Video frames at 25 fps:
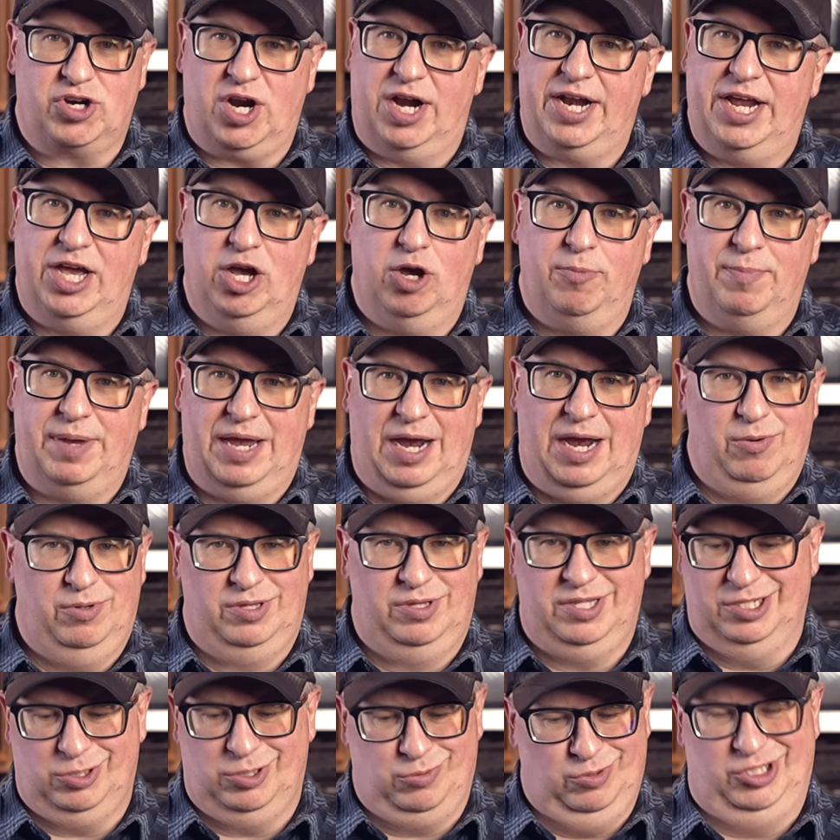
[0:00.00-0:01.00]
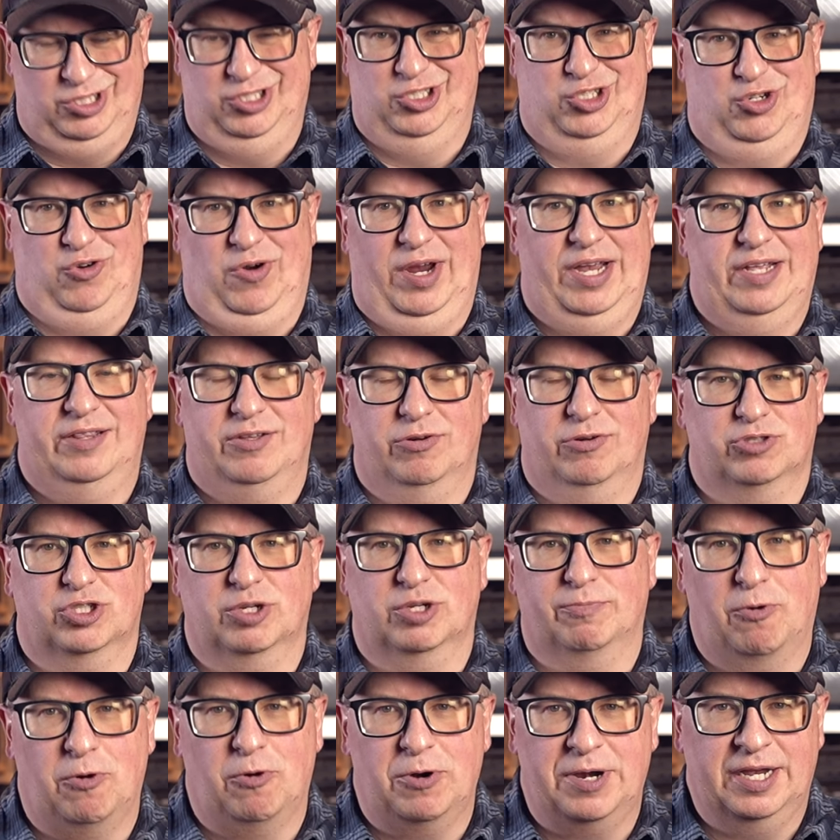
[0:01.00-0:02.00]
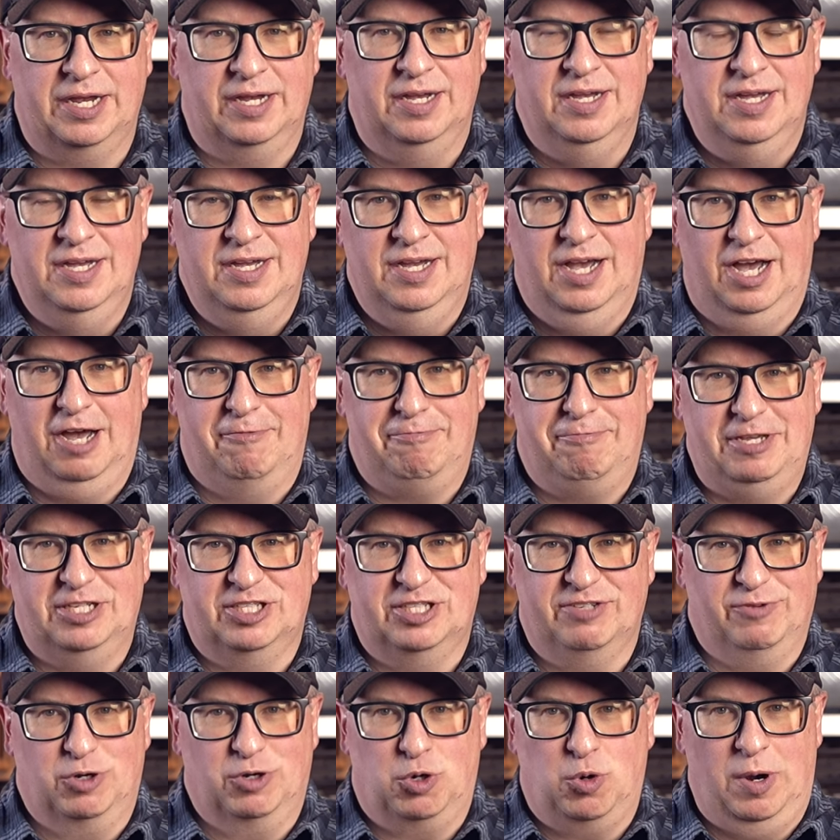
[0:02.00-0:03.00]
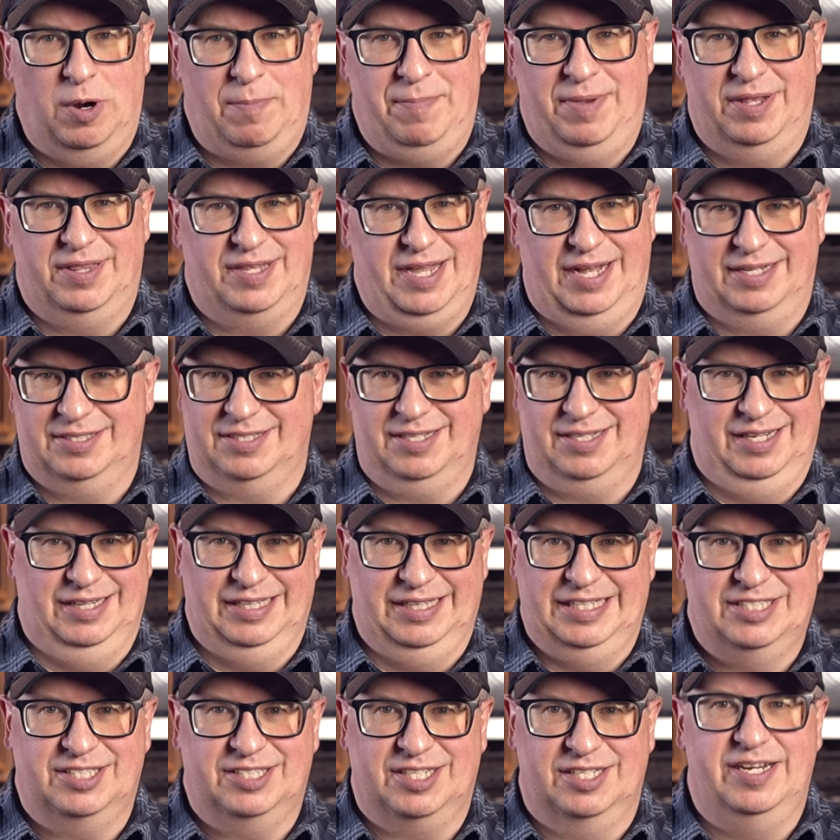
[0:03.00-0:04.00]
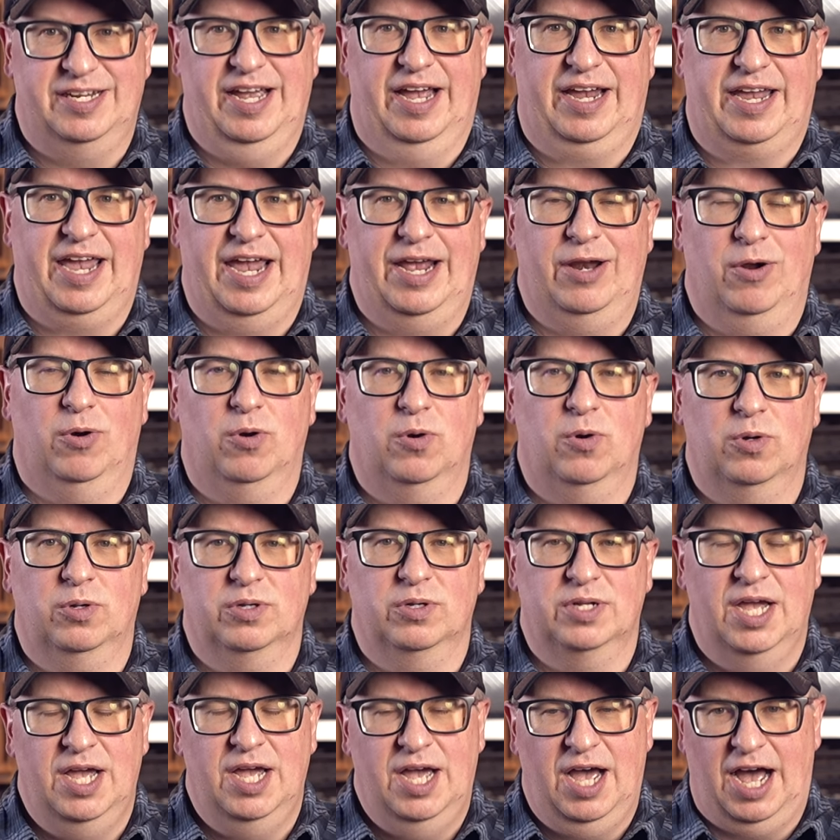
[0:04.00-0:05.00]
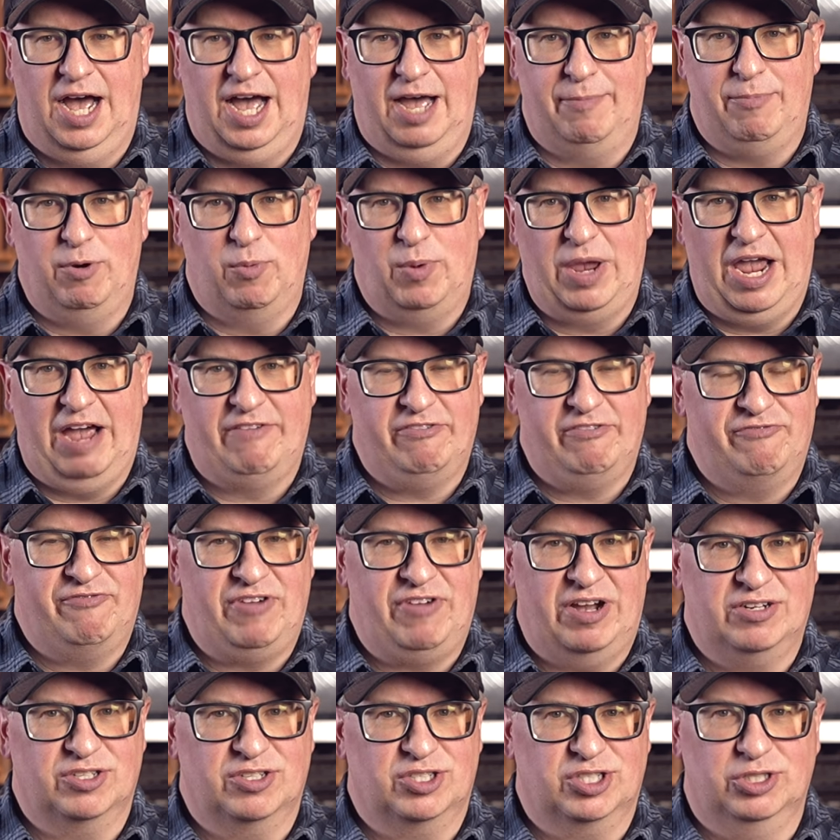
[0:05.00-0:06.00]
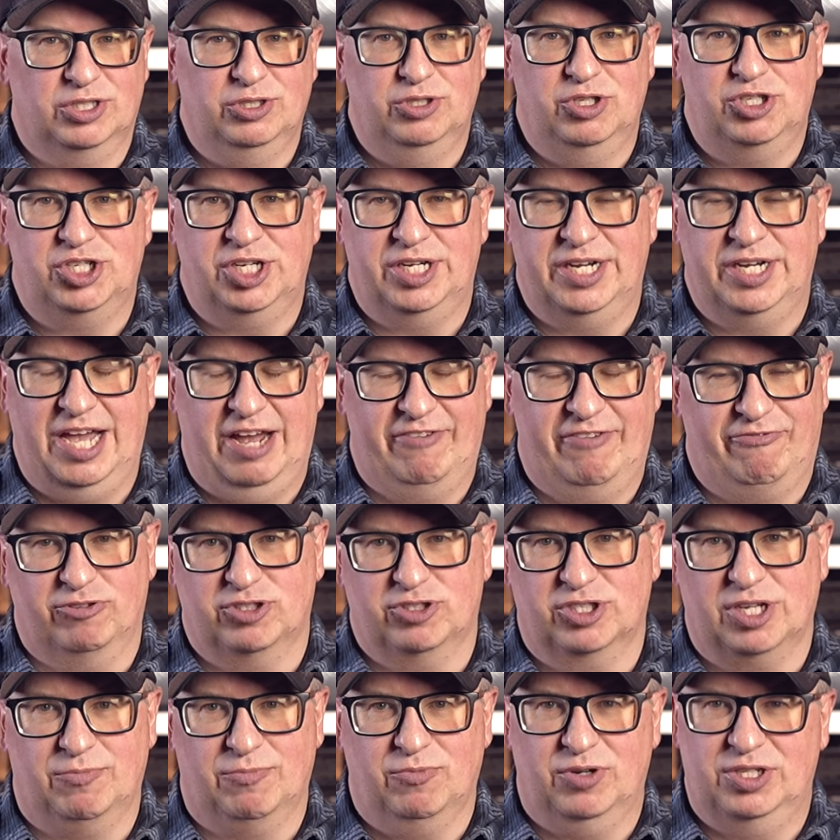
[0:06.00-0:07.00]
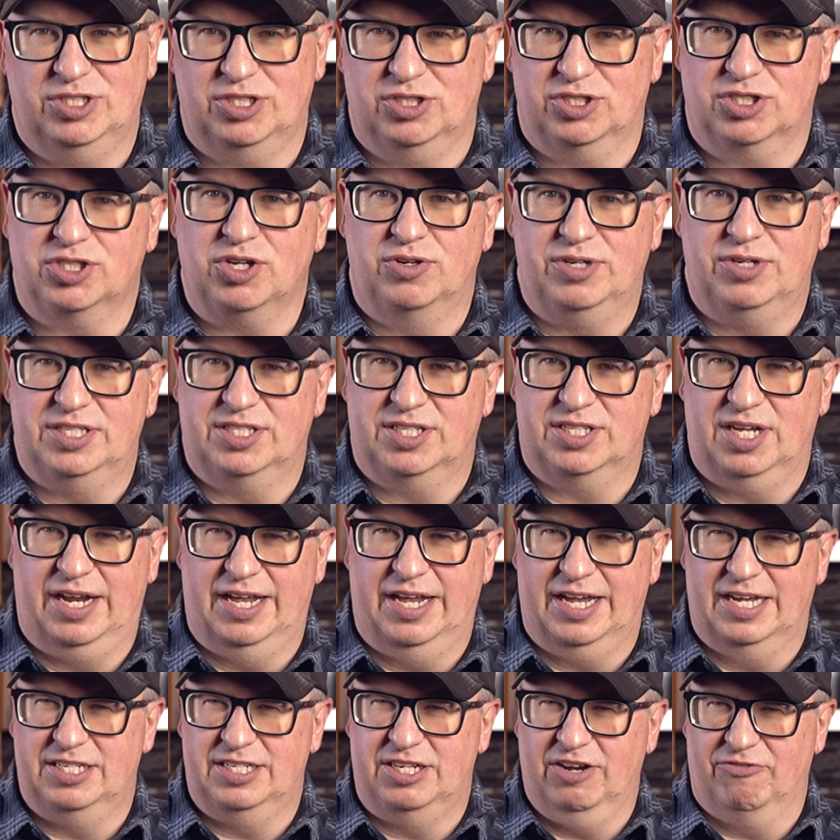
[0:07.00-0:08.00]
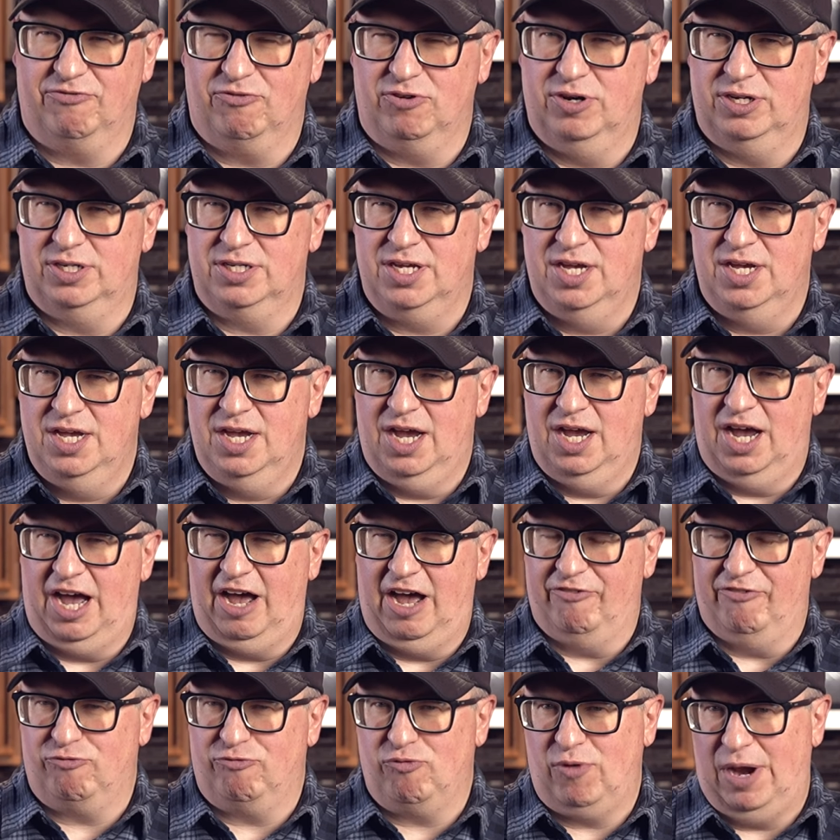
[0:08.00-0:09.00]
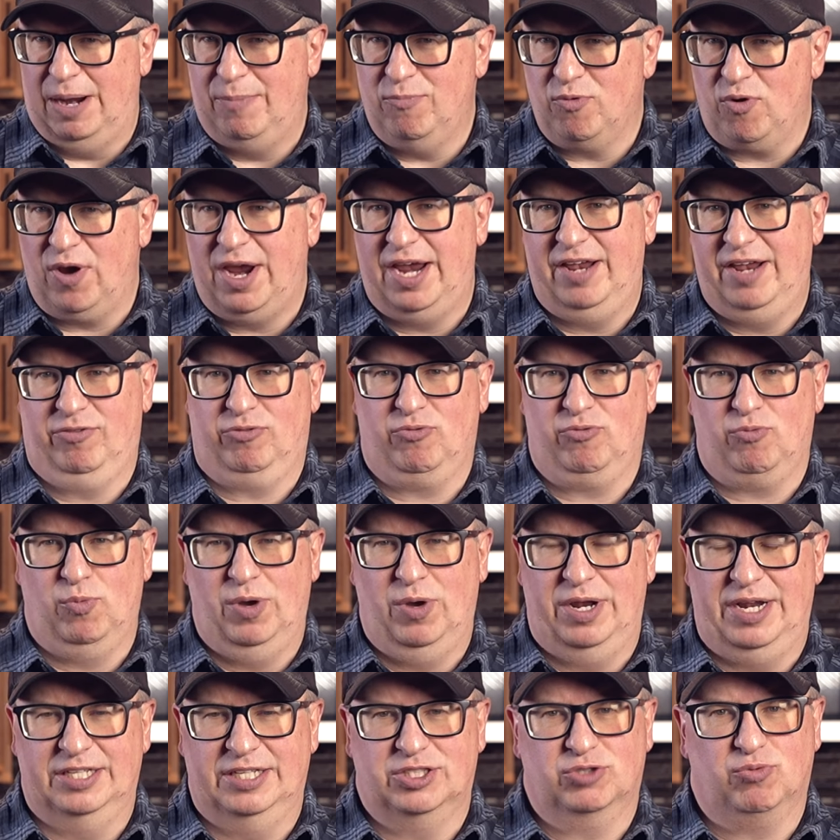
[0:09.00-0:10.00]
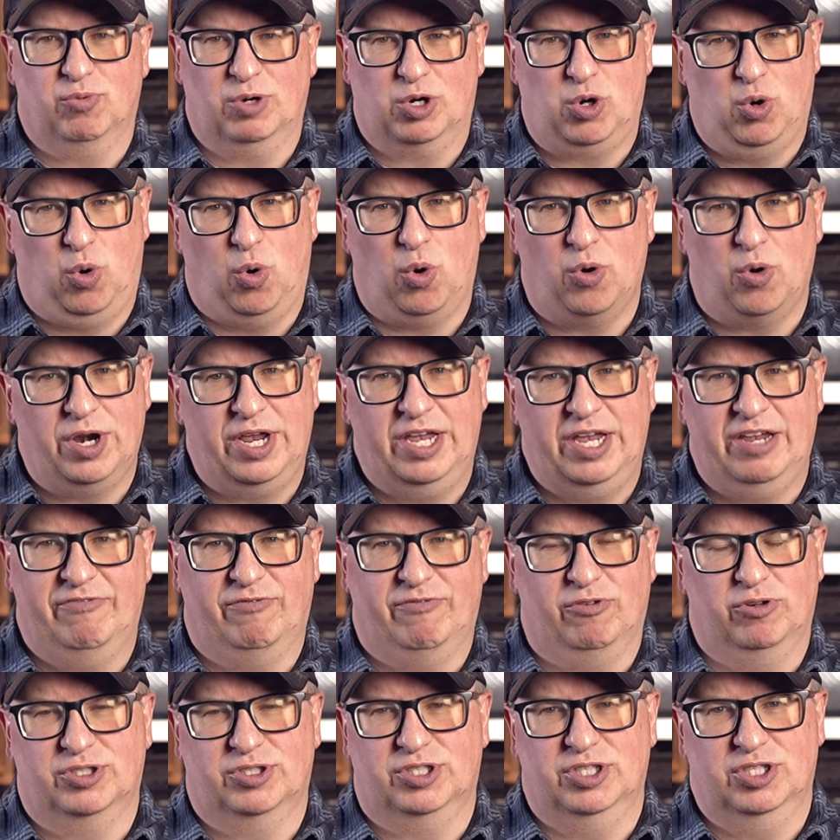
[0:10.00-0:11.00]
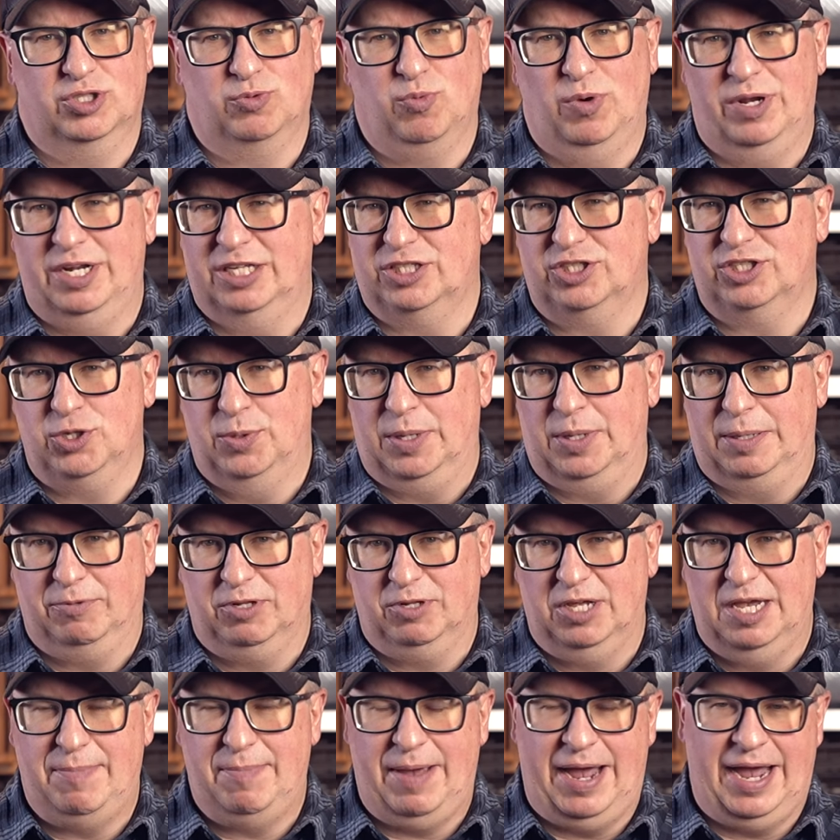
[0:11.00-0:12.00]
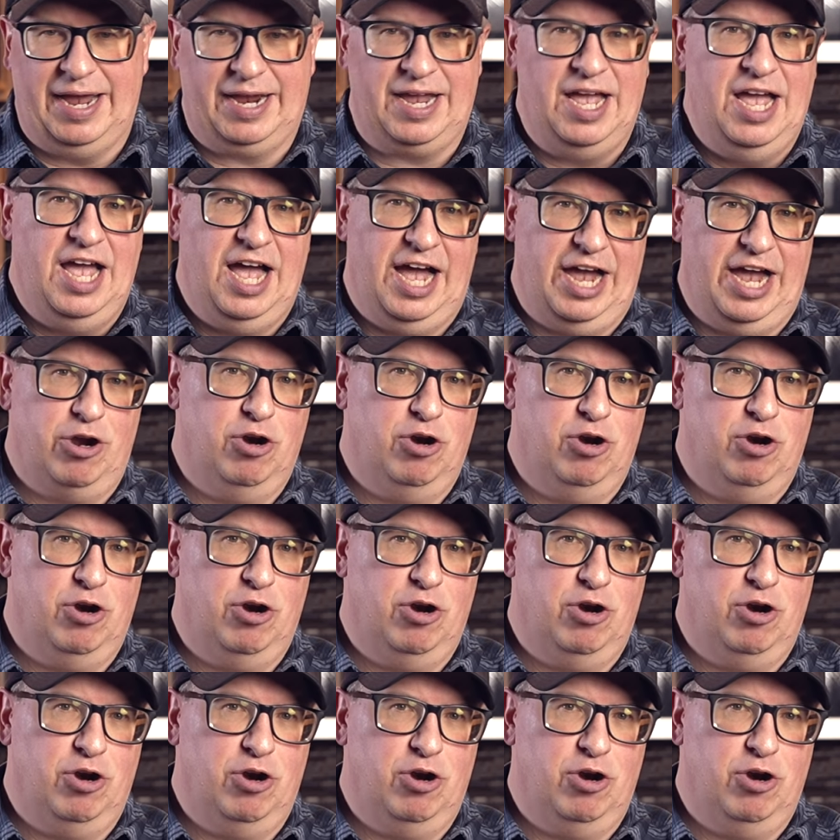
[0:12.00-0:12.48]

They're trying to help me out with this, which is great. They're supporting a piece of equipment that's at least a decade old, but we haven't found a solution yet. For some reason, Sony's setting a different frame rate when it's recording versus when it's doing playback.